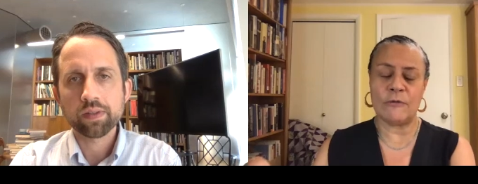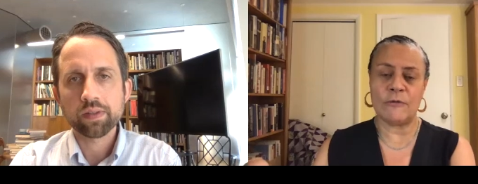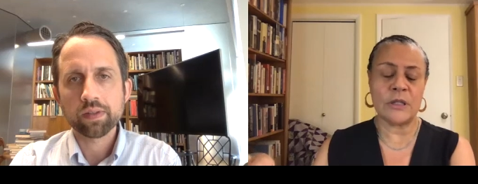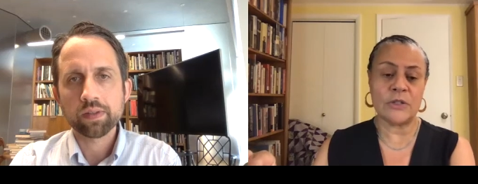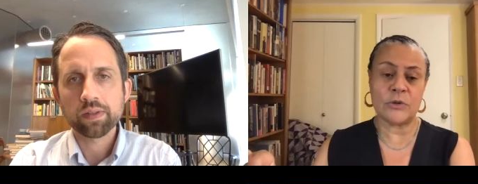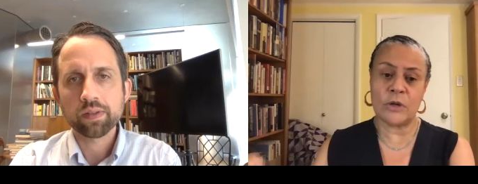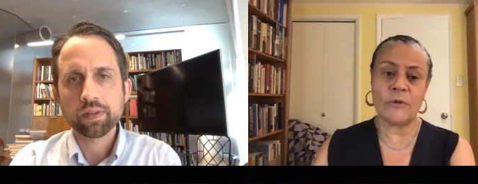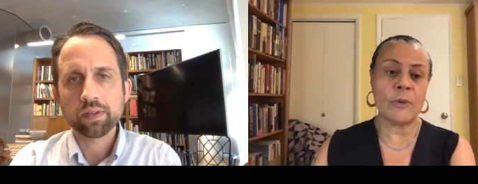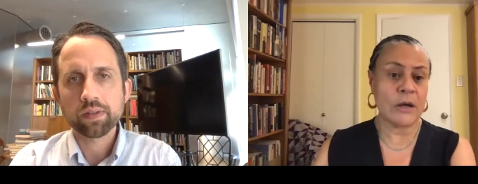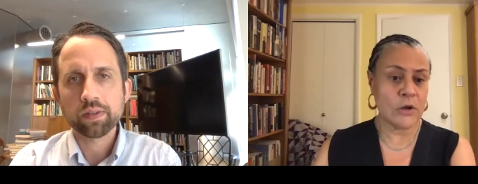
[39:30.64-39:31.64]
Speaker 1: frankly, to grieve
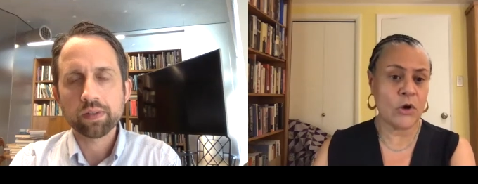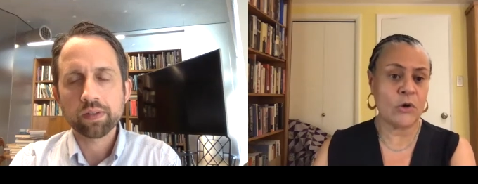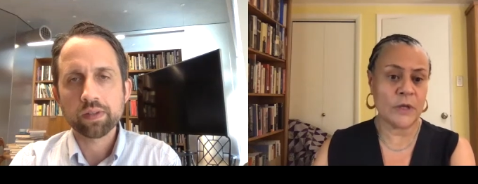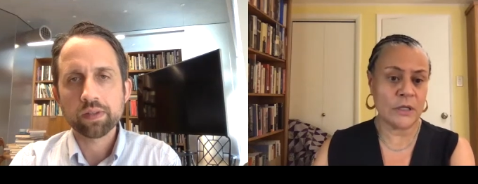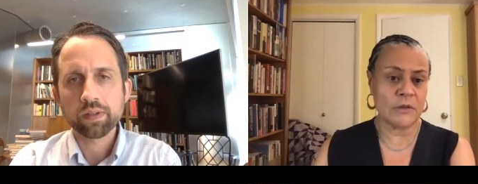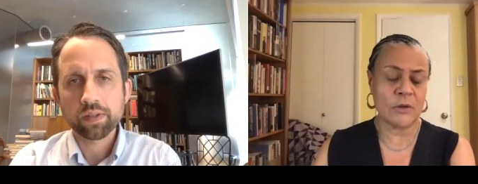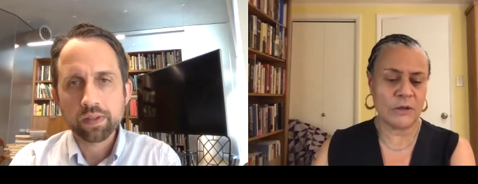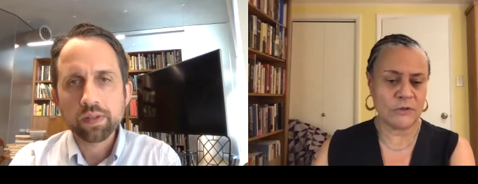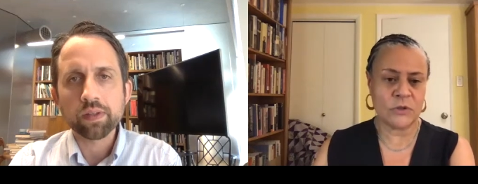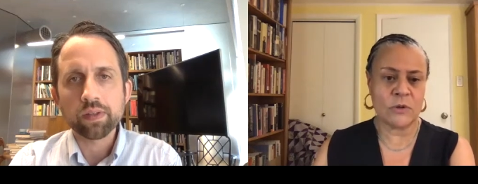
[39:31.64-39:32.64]
around COVID. That we
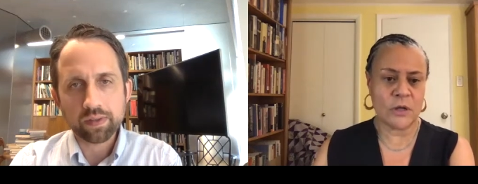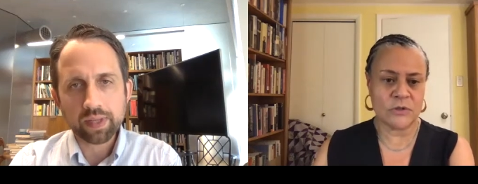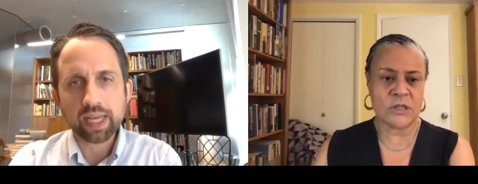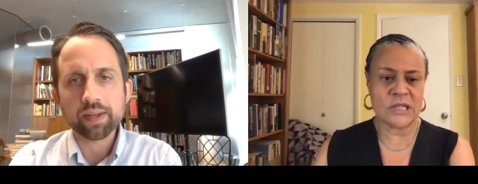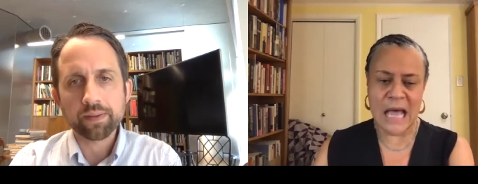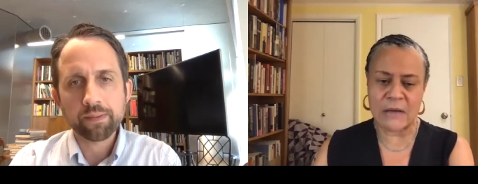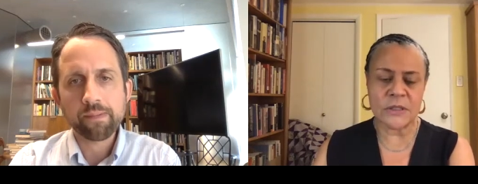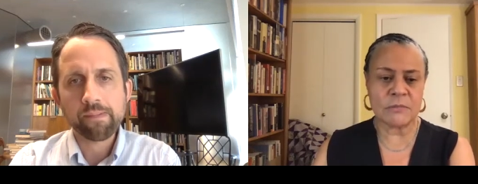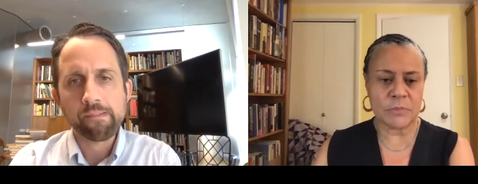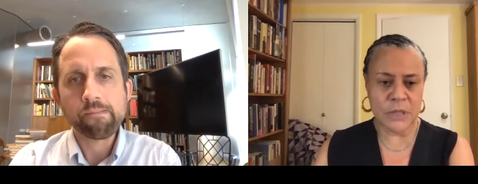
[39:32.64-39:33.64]
have
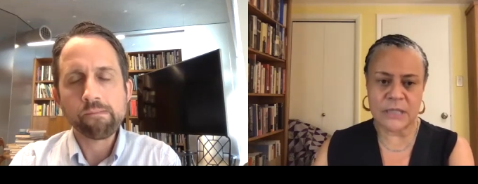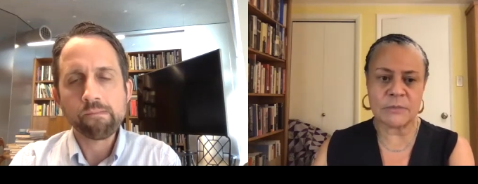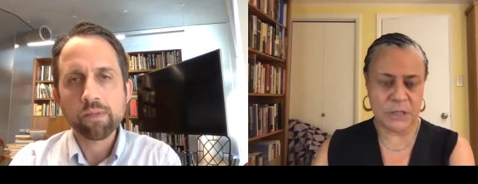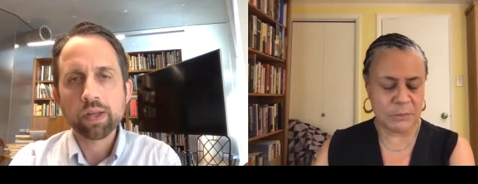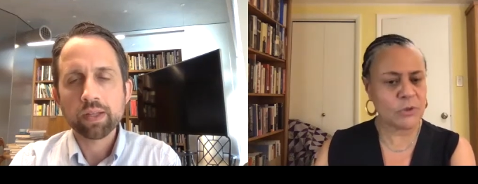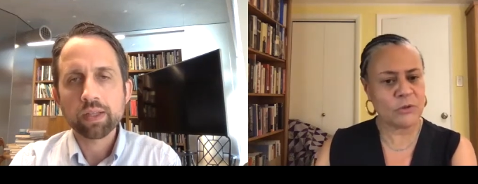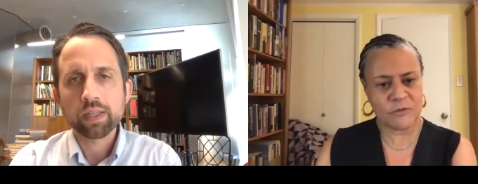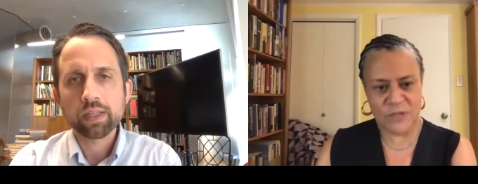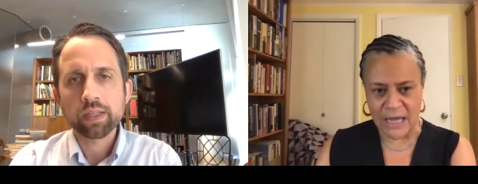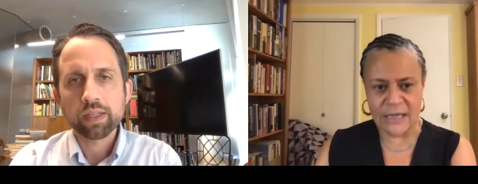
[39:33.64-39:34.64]
200,000 plus people
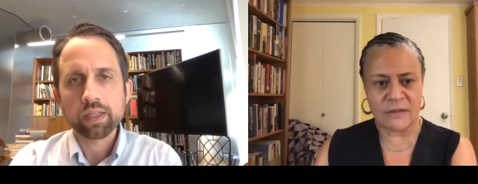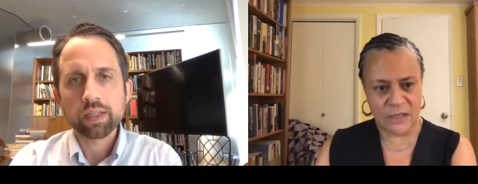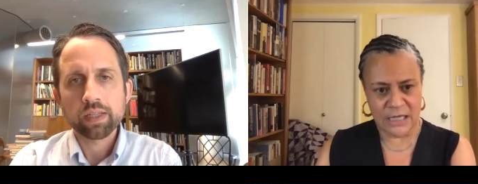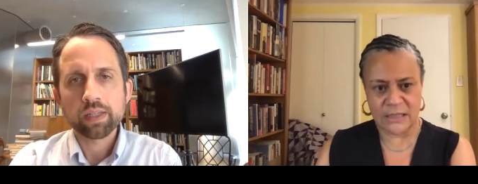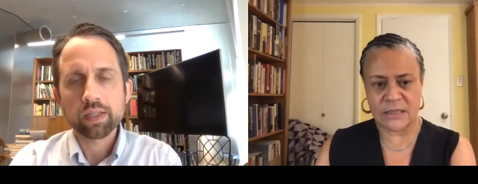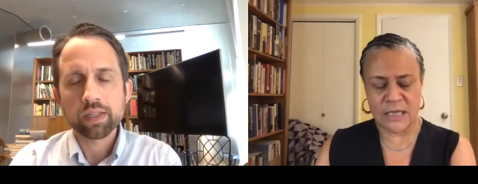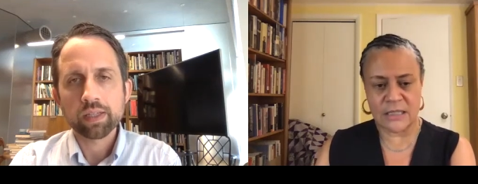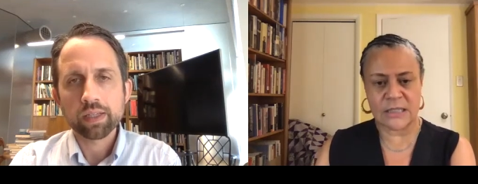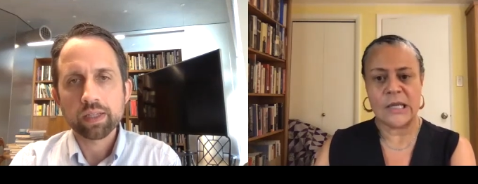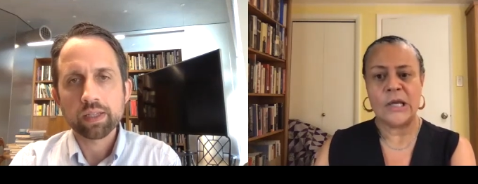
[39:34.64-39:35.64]
who've died in the United
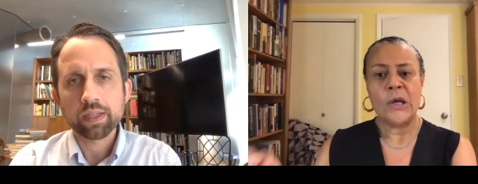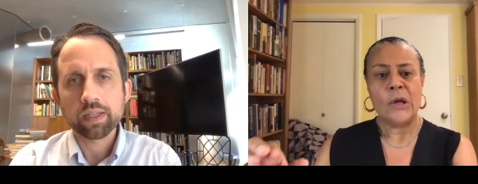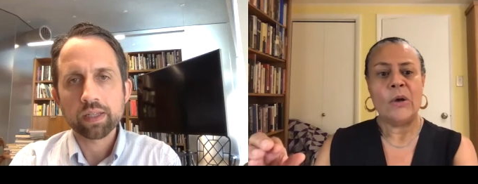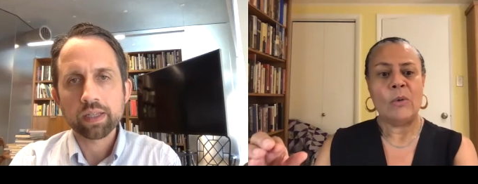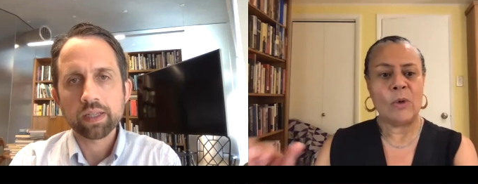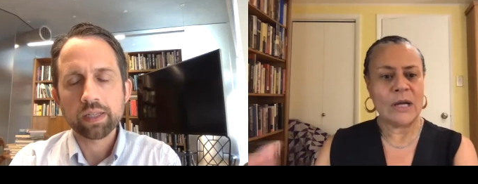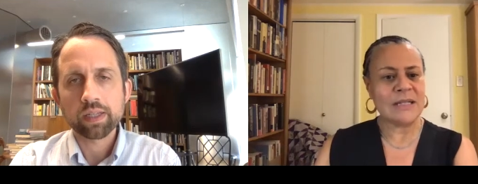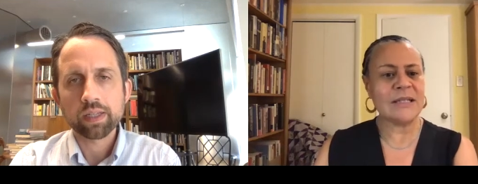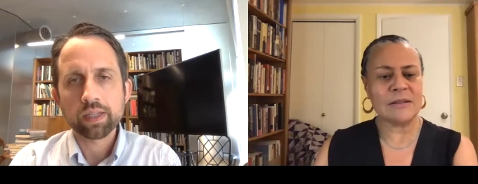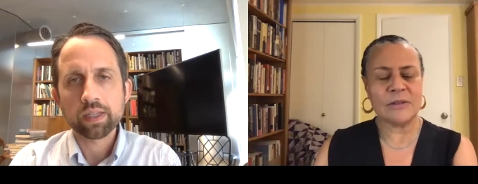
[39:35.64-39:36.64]
States what
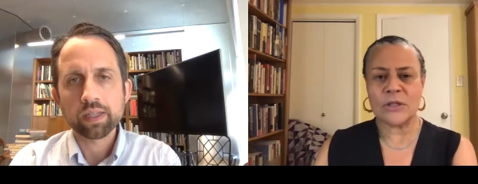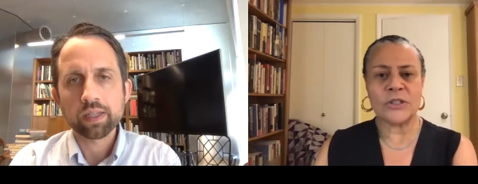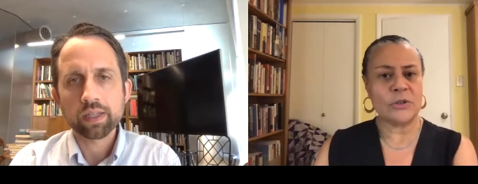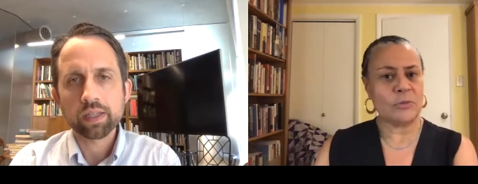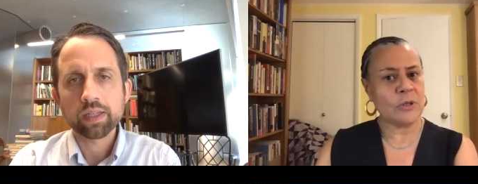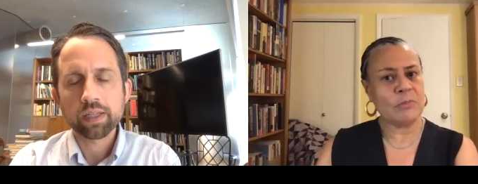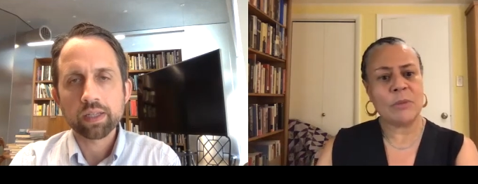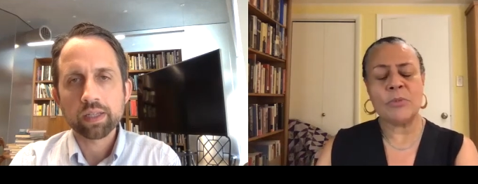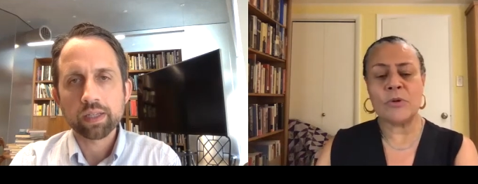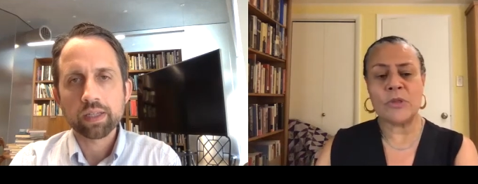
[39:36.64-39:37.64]
does it look to
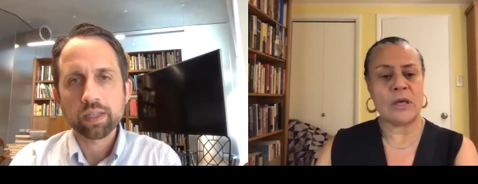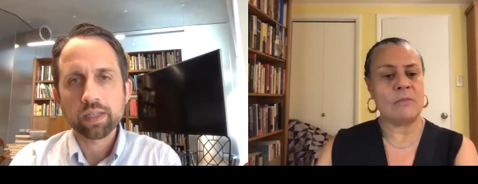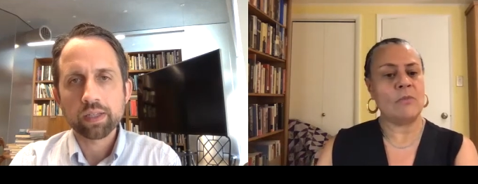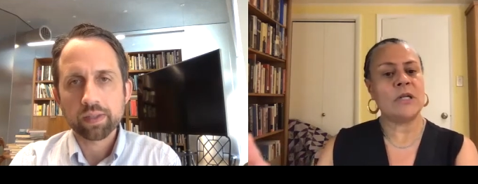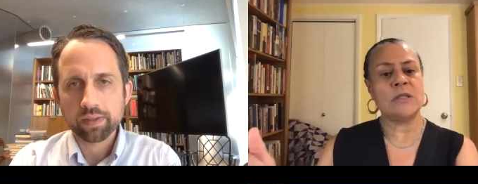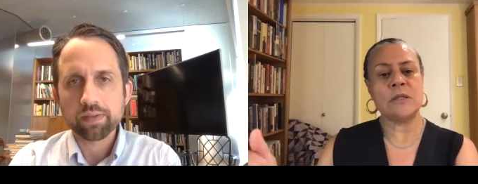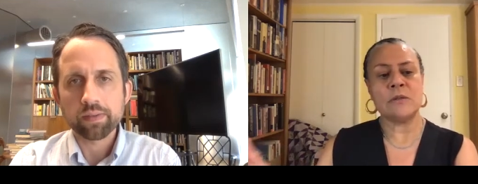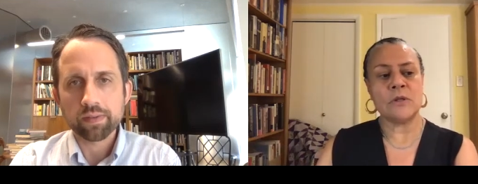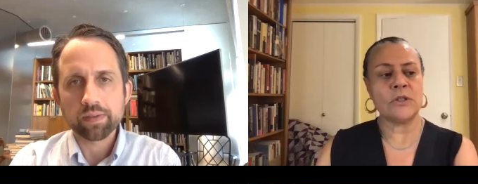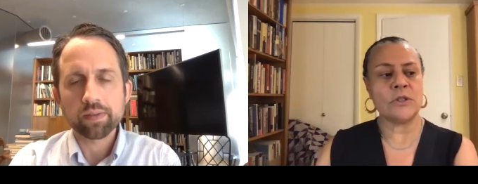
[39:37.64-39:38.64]
remember them? What does it
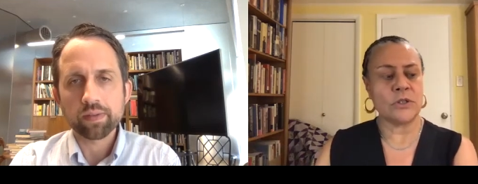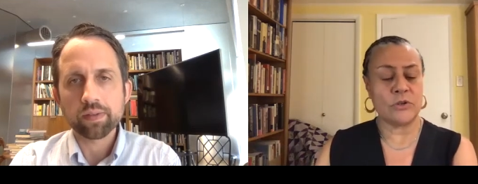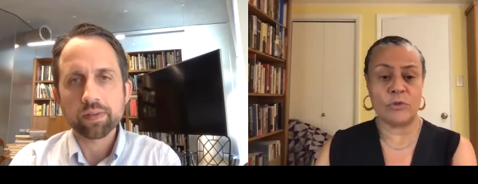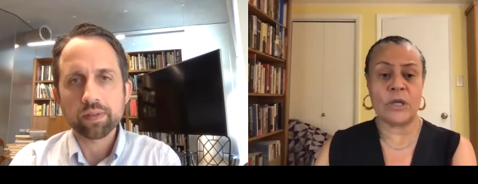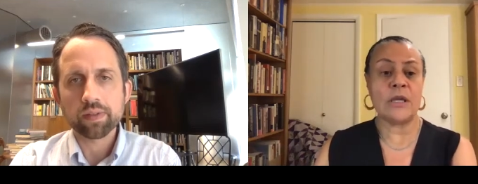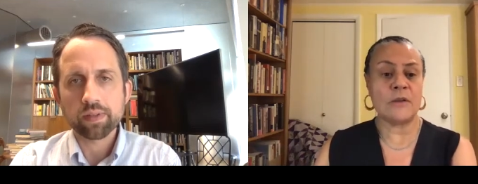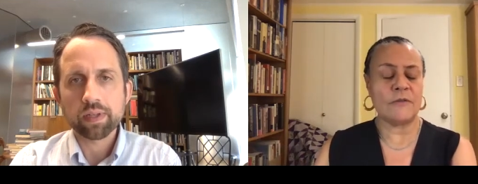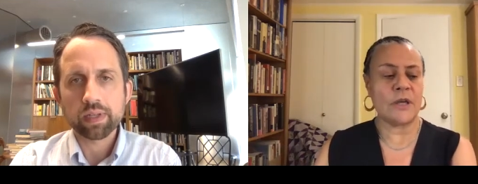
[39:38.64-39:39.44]
look to grieve?